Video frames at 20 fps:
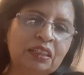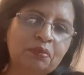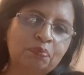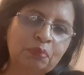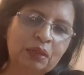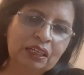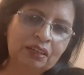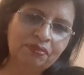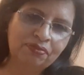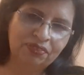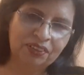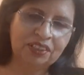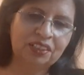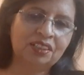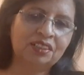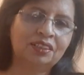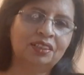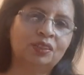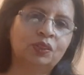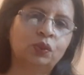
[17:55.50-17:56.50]
being fit
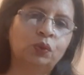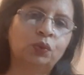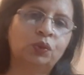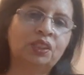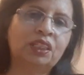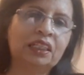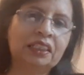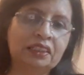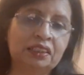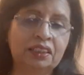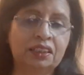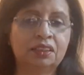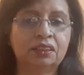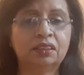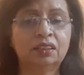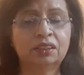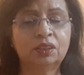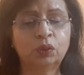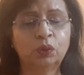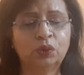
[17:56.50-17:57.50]
is
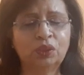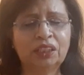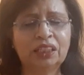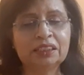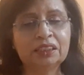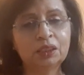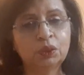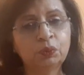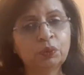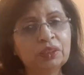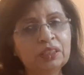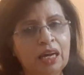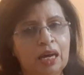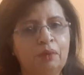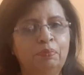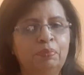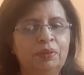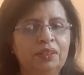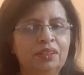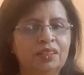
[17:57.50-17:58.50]
associated with
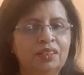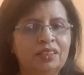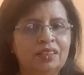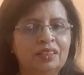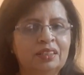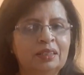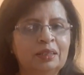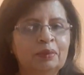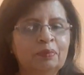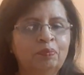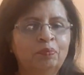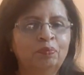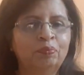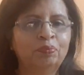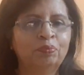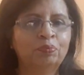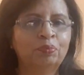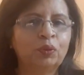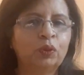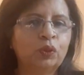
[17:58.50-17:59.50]
happiness,
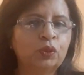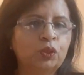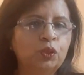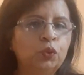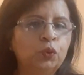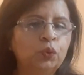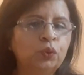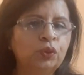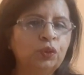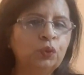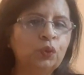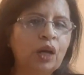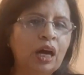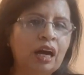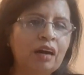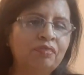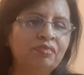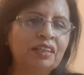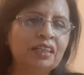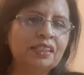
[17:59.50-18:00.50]
because you
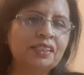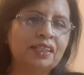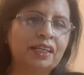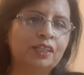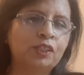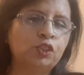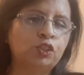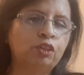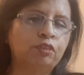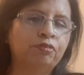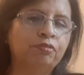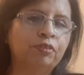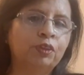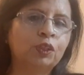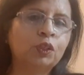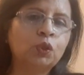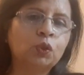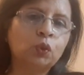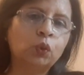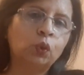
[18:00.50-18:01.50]
have that sense of
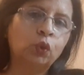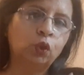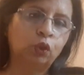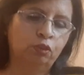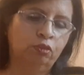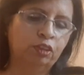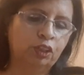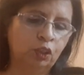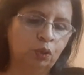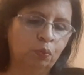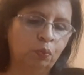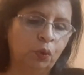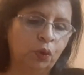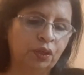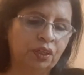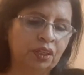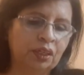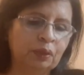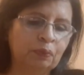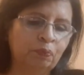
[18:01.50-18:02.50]
control over your
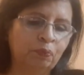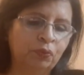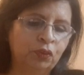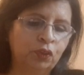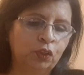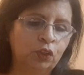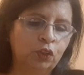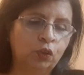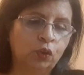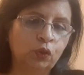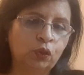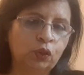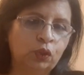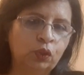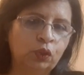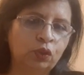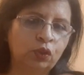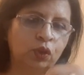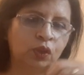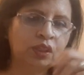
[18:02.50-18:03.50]
body.
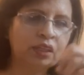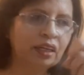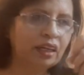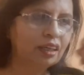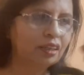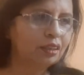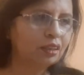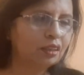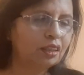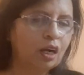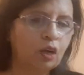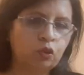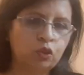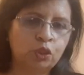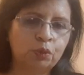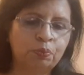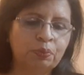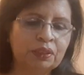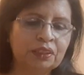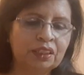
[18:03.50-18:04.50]
You're not like a
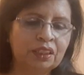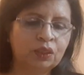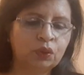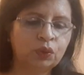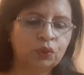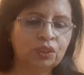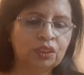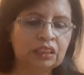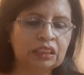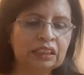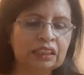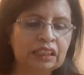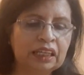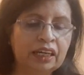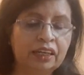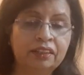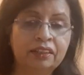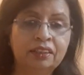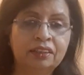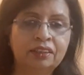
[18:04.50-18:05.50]
couch potato sitting
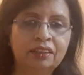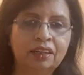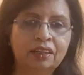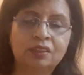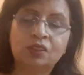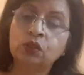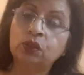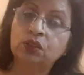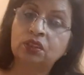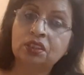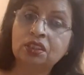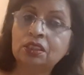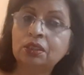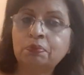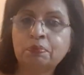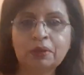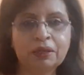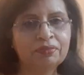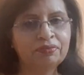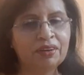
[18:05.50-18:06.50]
here and there. So this is a
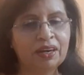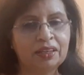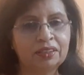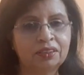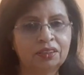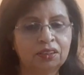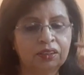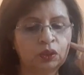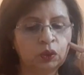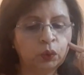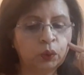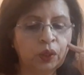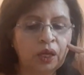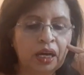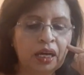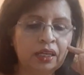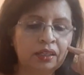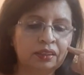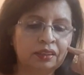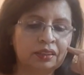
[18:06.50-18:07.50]
big factor to
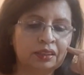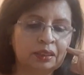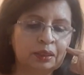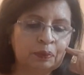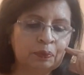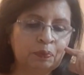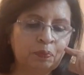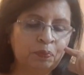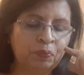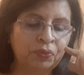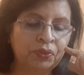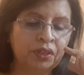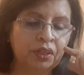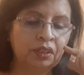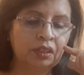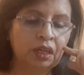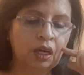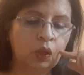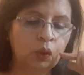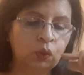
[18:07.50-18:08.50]
health.
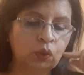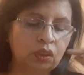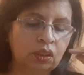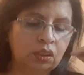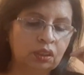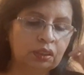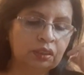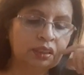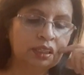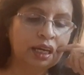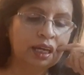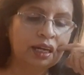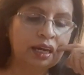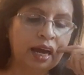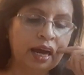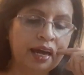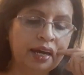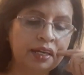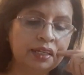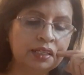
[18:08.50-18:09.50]
Now,
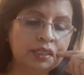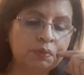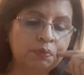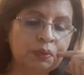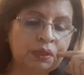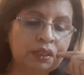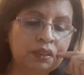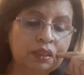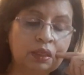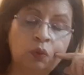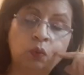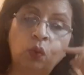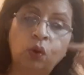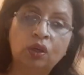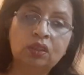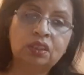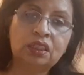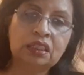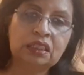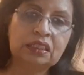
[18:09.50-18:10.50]
there
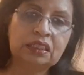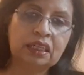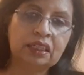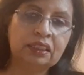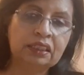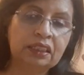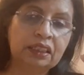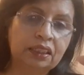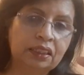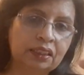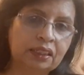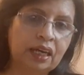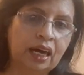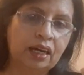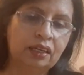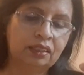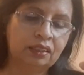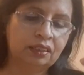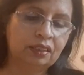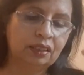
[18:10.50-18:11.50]
was a study in
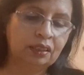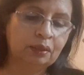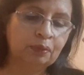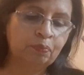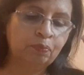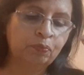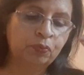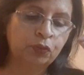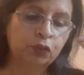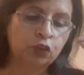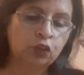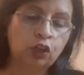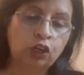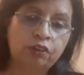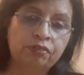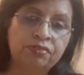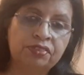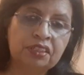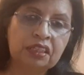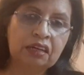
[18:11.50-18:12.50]
Canada
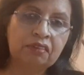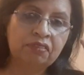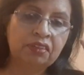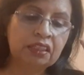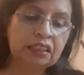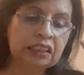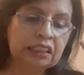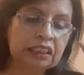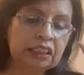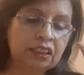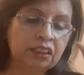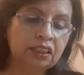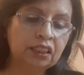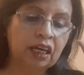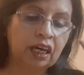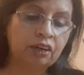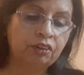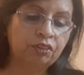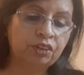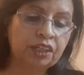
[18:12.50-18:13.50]
of
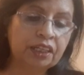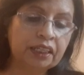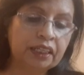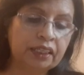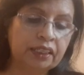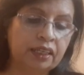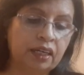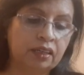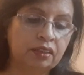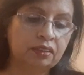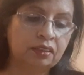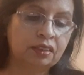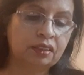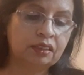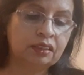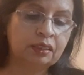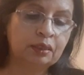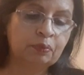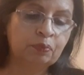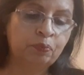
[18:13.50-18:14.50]
1,700
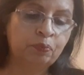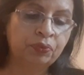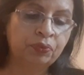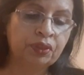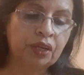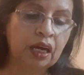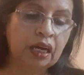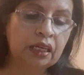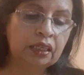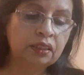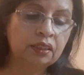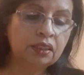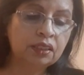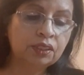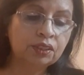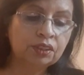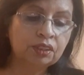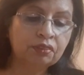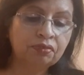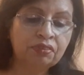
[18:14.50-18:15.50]
adults, and
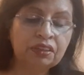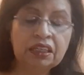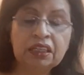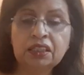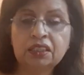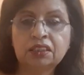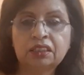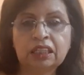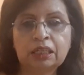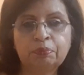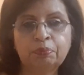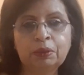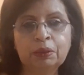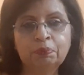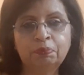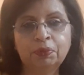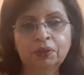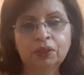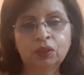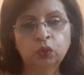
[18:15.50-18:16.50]
this revealed that
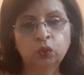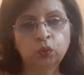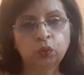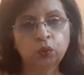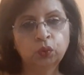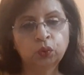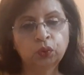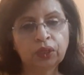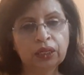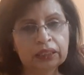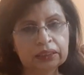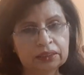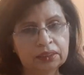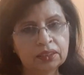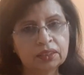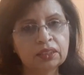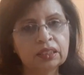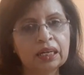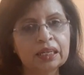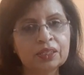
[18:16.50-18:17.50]
people who
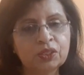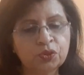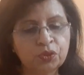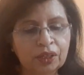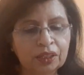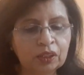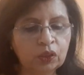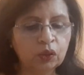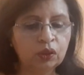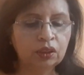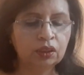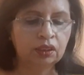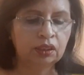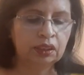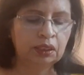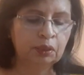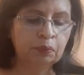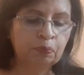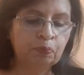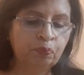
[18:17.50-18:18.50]
exercise
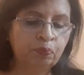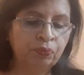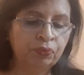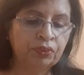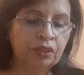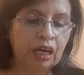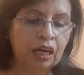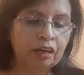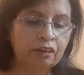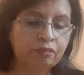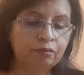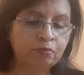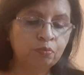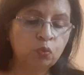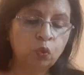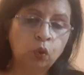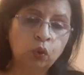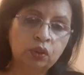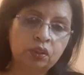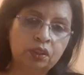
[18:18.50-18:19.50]
regularly have
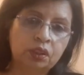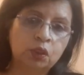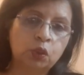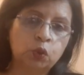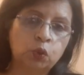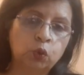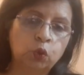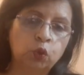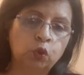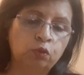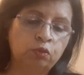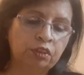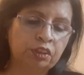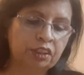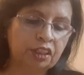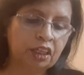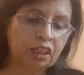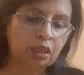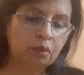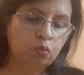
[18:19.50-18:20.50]
more control over
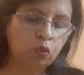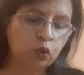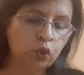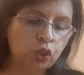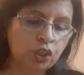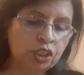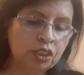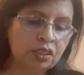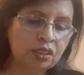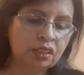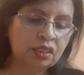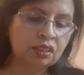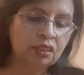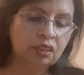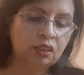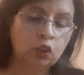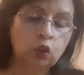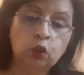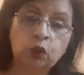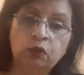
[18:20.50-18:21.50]
their emotions,
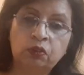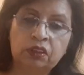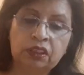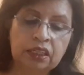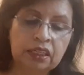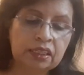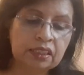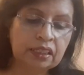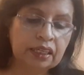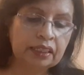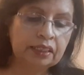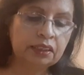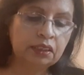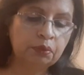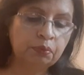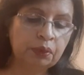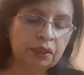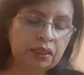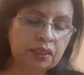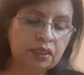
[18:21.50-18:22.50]
over their
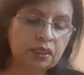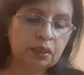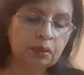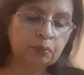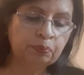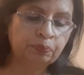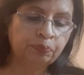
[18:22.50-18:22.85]
sentiments,